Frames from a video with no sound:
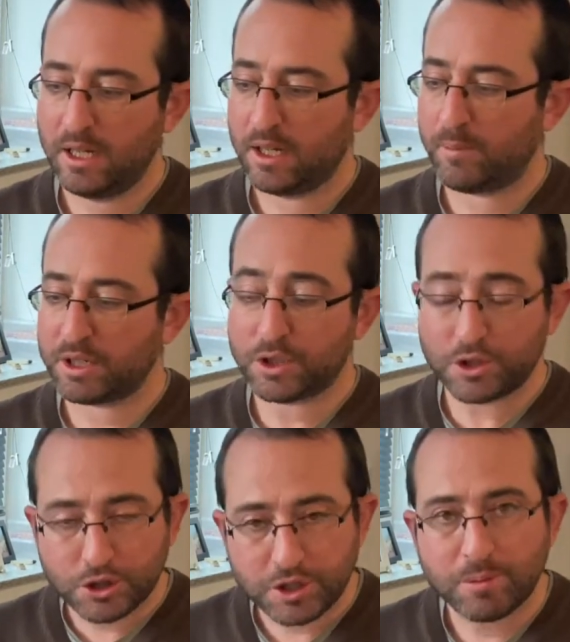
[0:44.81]
A much
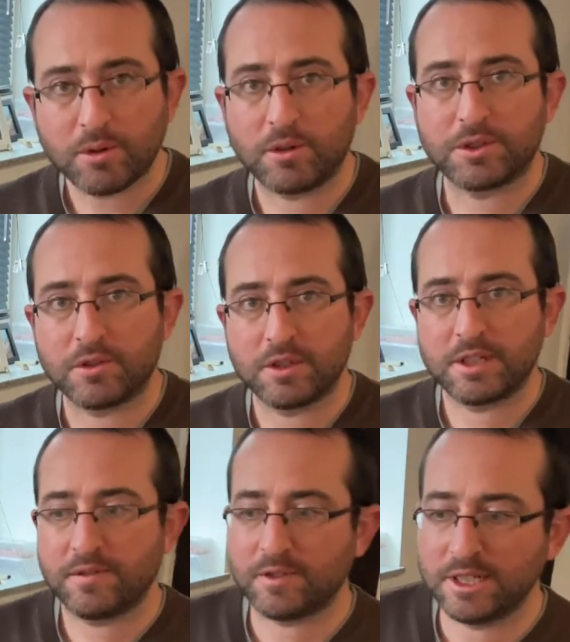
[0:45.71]
cheaper
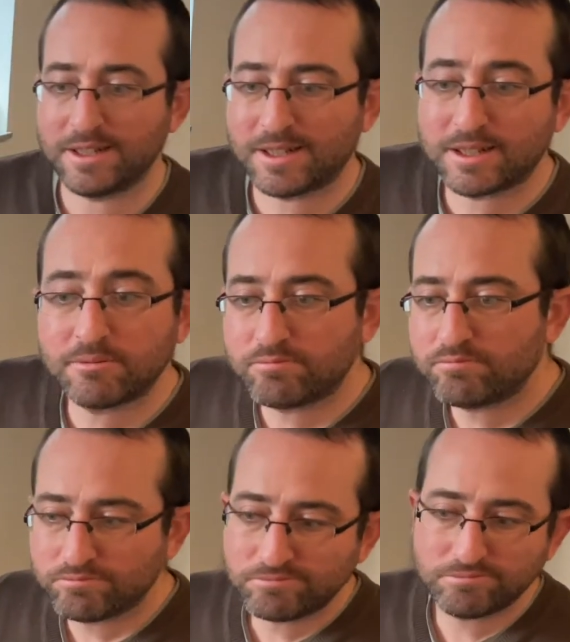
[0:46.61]
alternative is
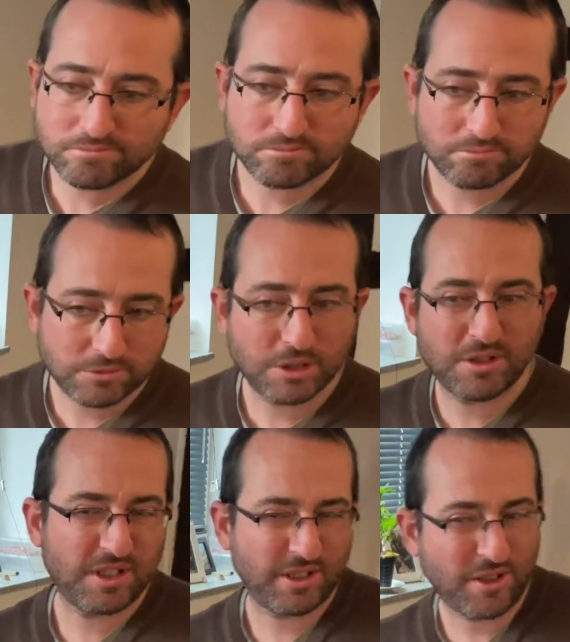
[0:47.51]
to
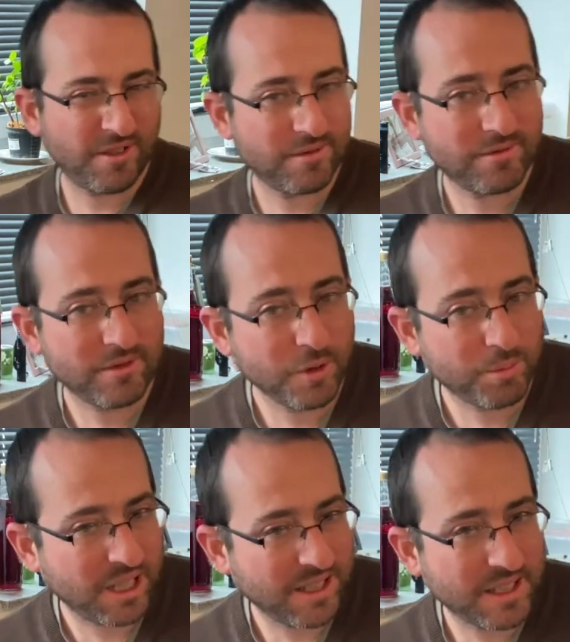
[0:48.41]
start your
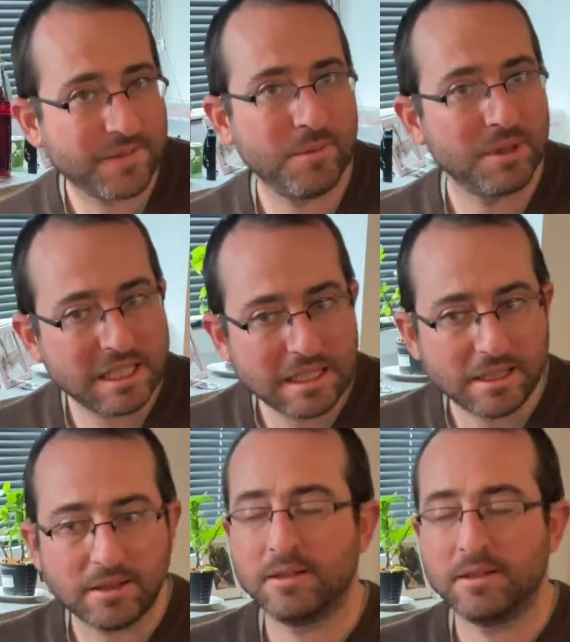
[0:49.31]
plants from seed.